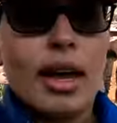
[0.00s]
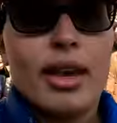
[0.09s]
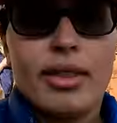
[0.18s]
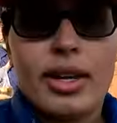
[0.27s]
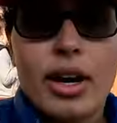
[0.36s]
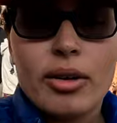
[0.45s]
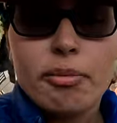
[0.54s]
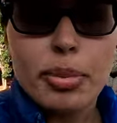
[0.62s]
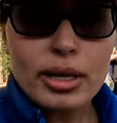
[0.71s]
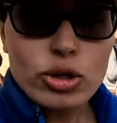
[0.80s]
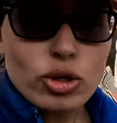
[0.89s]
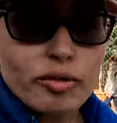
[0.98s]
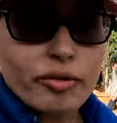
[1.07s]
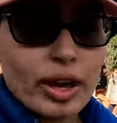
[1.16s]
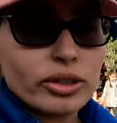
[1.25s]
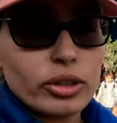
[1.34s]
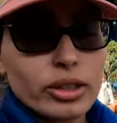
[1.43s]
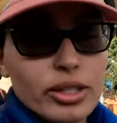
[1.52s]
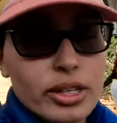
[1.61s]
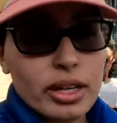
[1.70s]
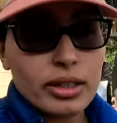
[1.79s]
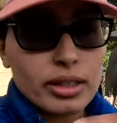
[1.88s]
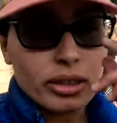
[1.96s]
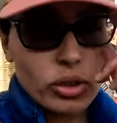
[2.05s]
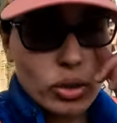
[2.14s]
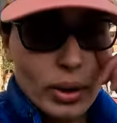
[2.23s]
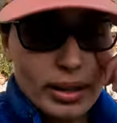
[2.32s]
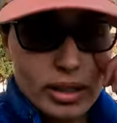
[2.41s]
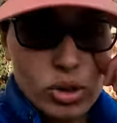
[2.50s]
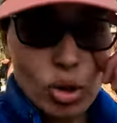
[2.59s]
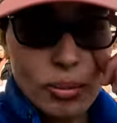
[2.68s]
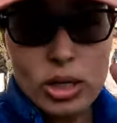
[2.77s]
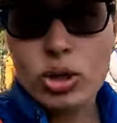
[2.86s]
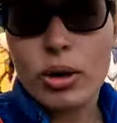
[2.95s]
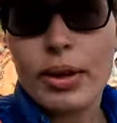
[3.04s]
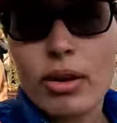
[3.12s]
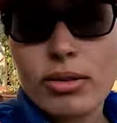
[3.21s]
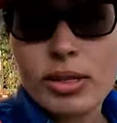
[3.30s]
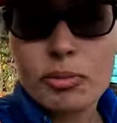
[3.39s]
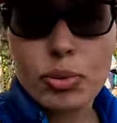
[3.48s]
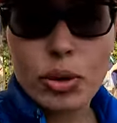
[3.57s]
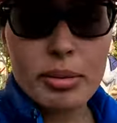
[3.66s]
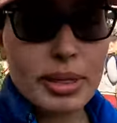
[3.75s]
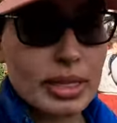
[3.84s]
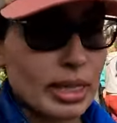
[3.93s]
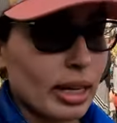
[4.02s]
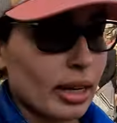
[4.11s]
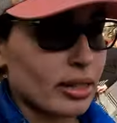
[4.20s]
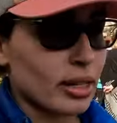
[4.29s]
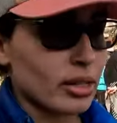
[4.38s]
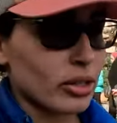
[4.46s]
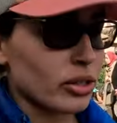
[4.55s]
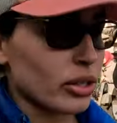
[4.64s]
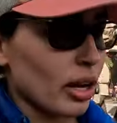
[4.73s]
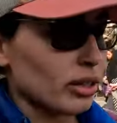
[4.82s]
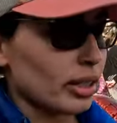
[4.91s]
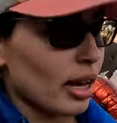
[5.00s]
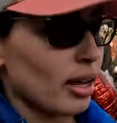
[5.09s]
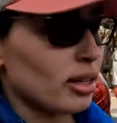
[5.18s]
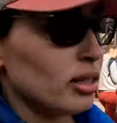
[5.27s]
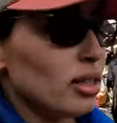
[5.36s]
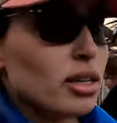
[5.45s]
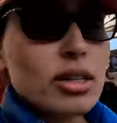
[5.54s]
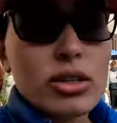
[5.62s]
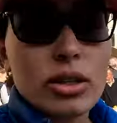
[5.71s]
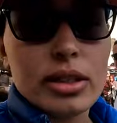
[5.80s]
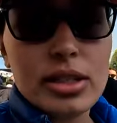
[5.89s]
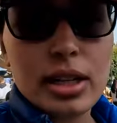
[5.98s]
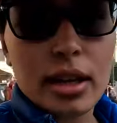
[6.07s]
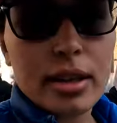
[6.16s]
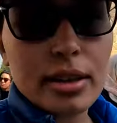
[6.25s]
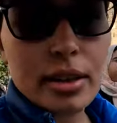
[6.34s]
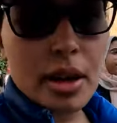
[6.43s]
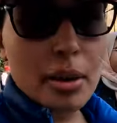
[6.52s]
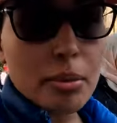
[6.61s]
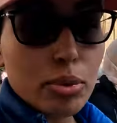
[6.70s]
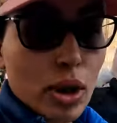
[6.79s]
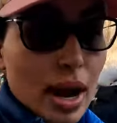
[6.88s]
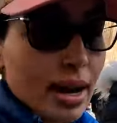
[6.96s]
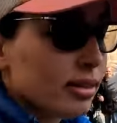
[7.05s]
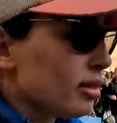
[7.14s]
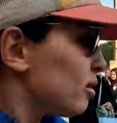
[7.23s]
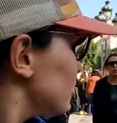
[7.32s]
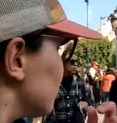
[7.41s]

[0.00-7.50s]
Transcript: and there are a bunch of vendors here in the square. There's so much going on, it's pretty busy. Like I said, it's Saturday, and they're selling bread.